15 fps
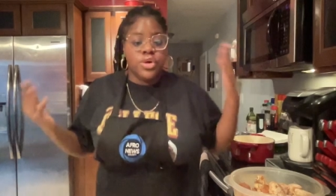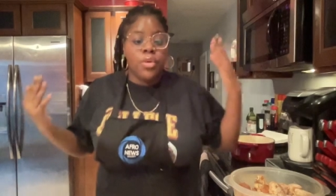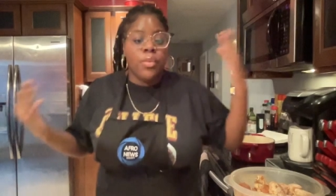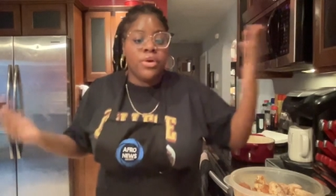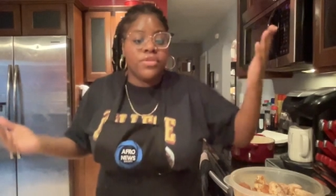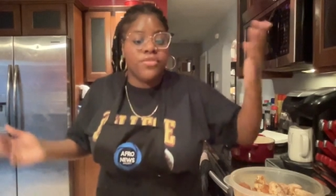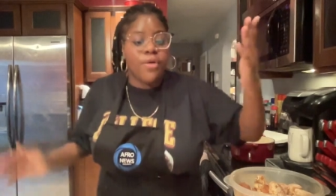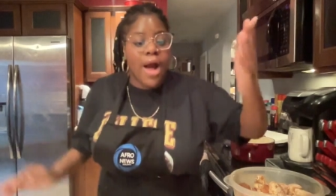
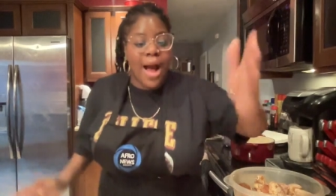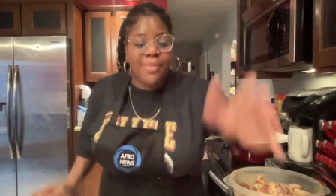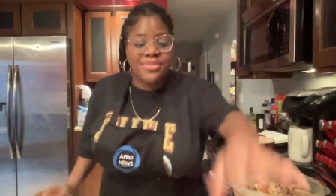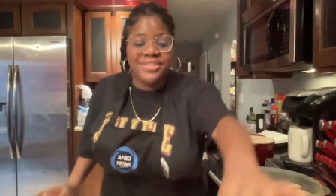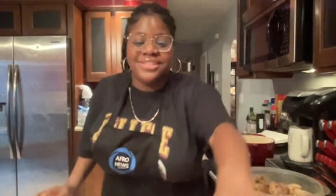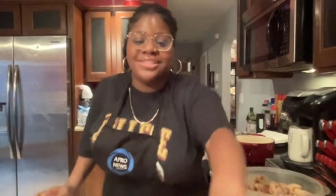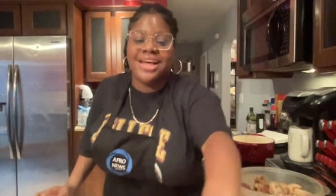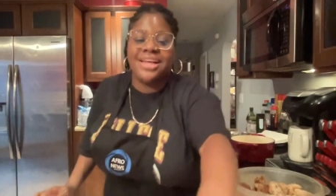wonderful
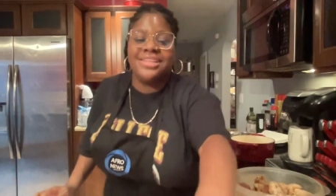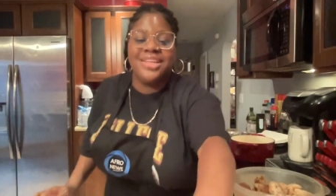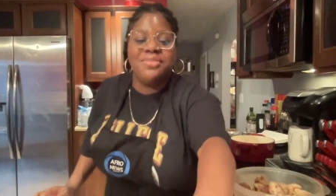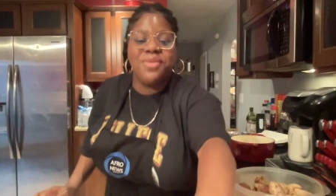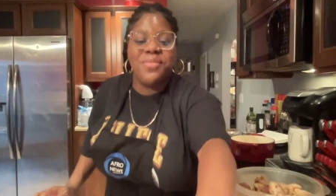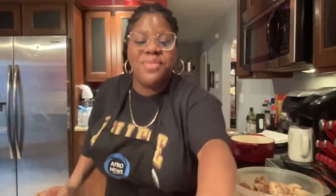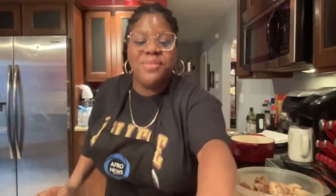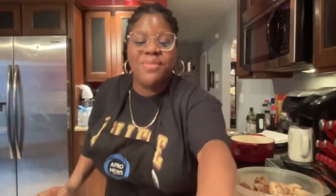options. I see
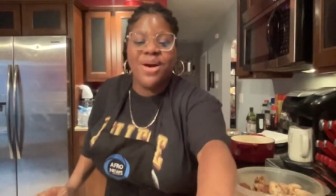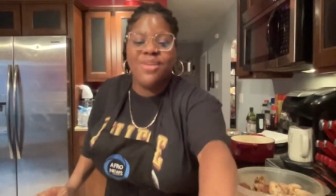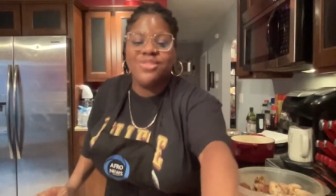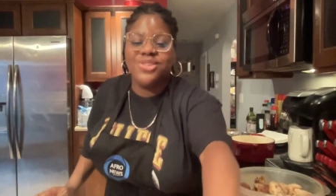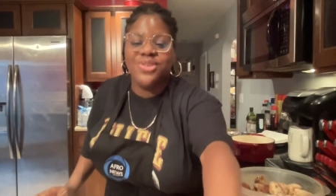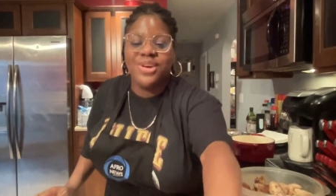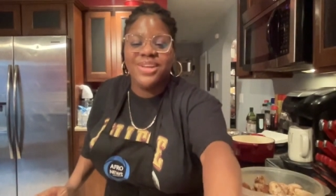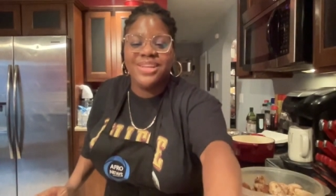more people have
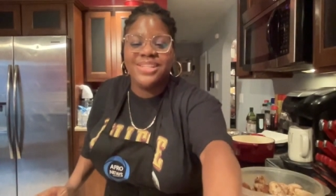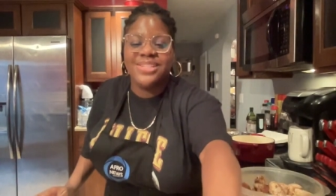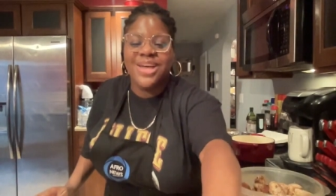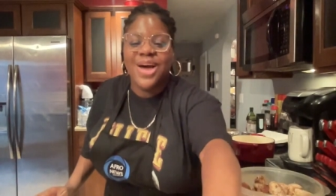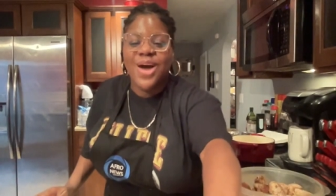joined us.